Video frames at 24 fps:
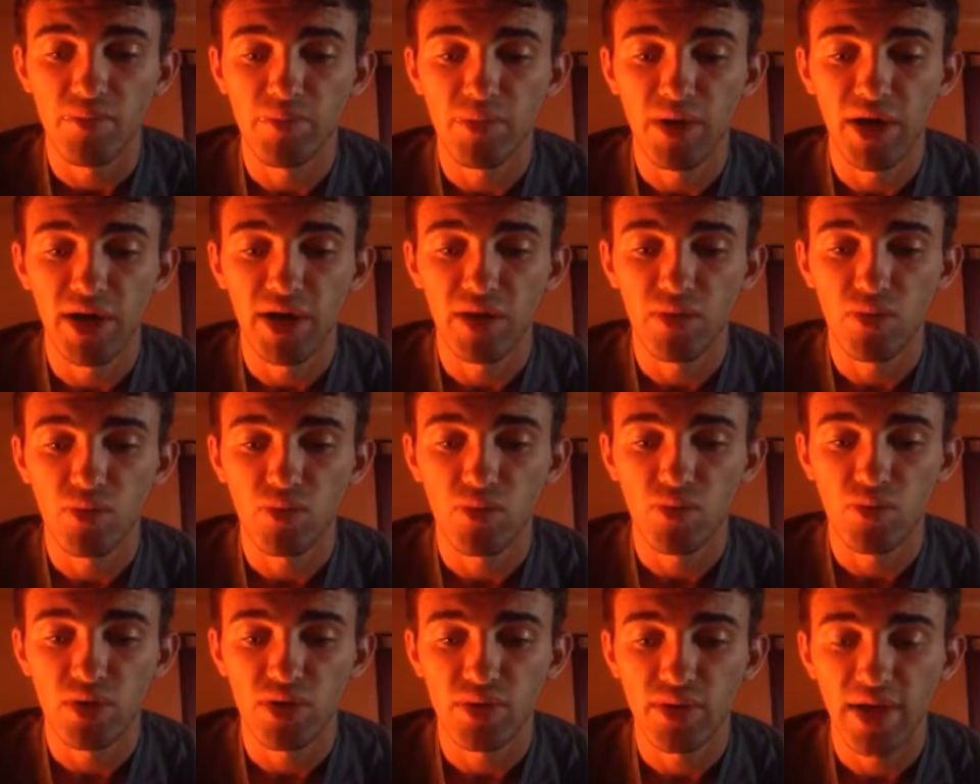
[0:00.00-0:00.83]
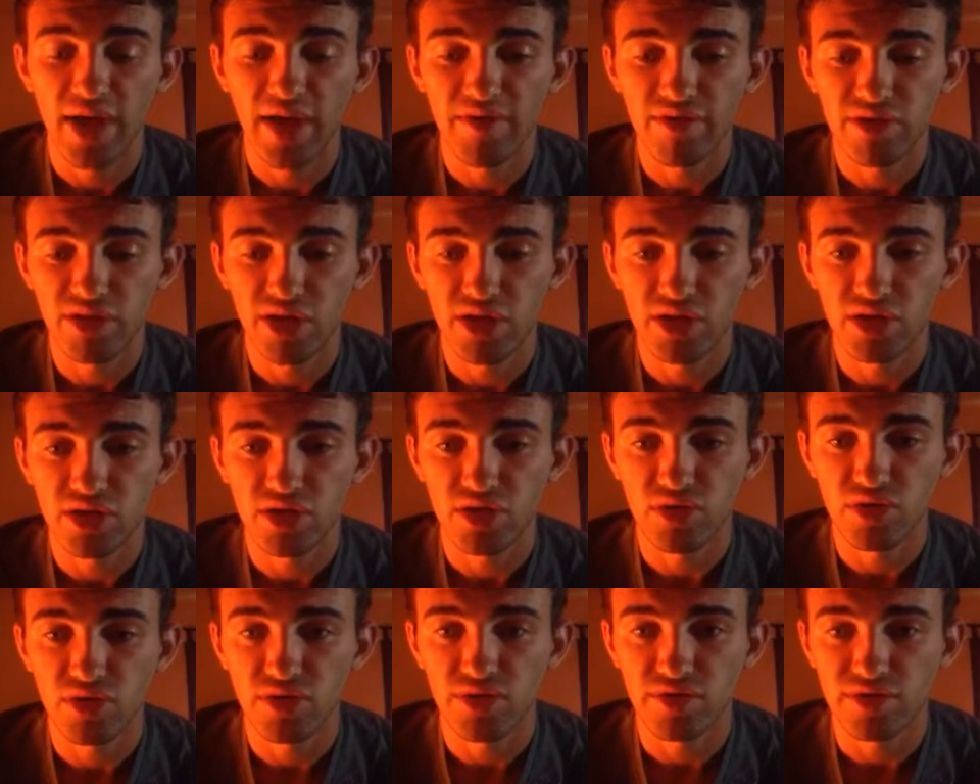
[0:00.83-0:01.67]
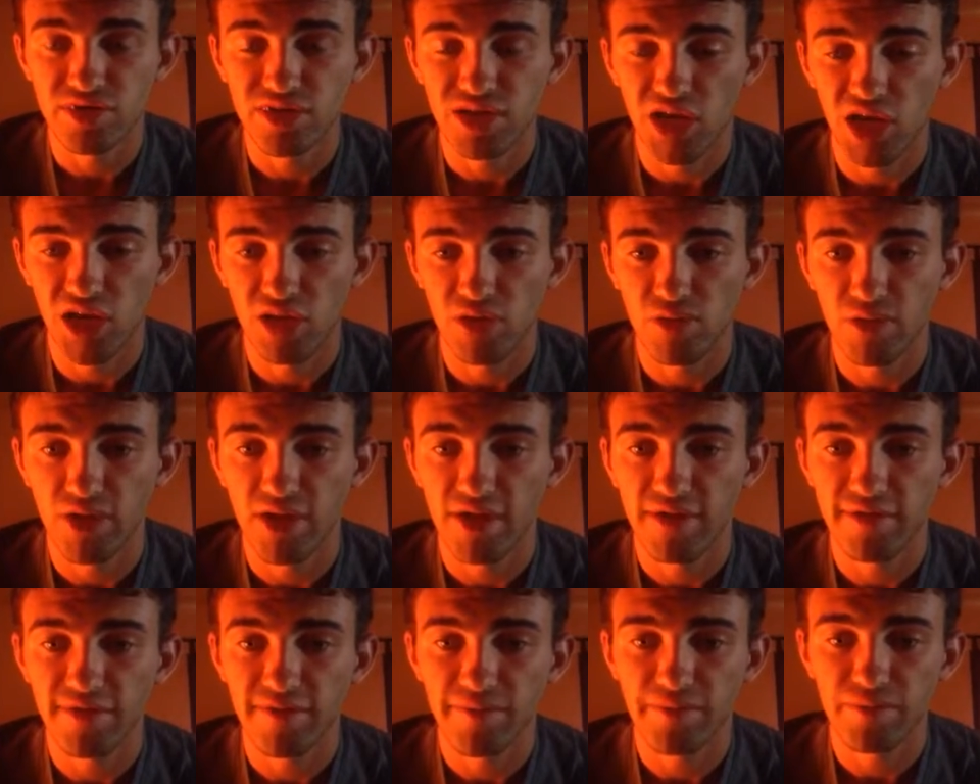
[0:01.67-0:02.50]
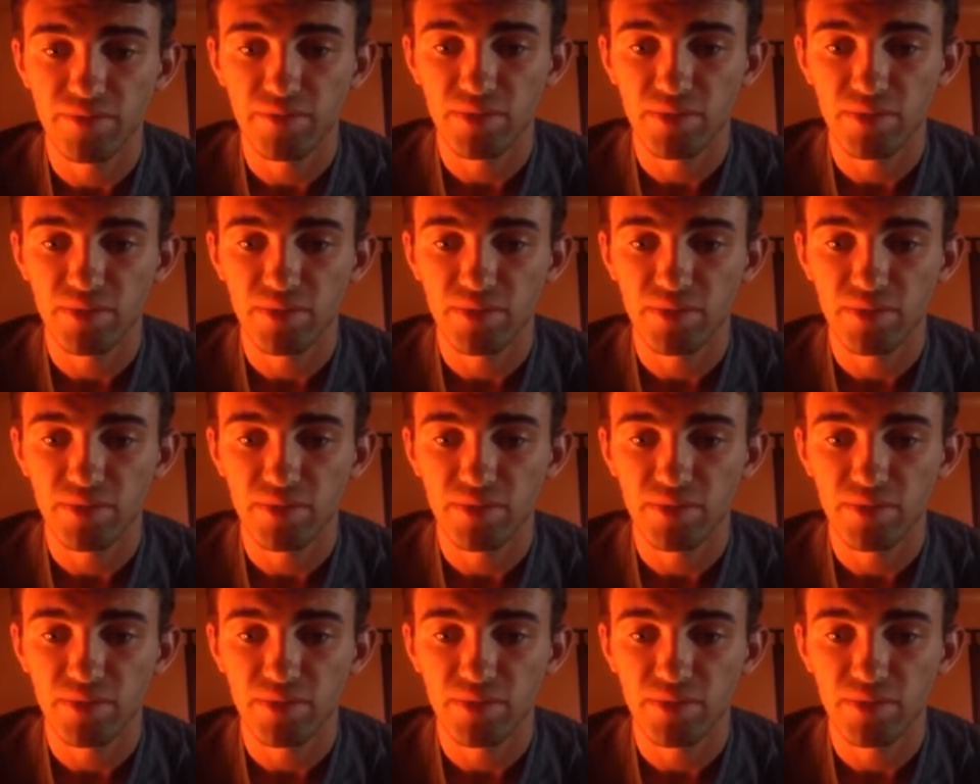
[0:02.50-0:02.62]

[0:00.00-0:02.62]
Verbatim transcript: But when you have a longitudinal scalar wave,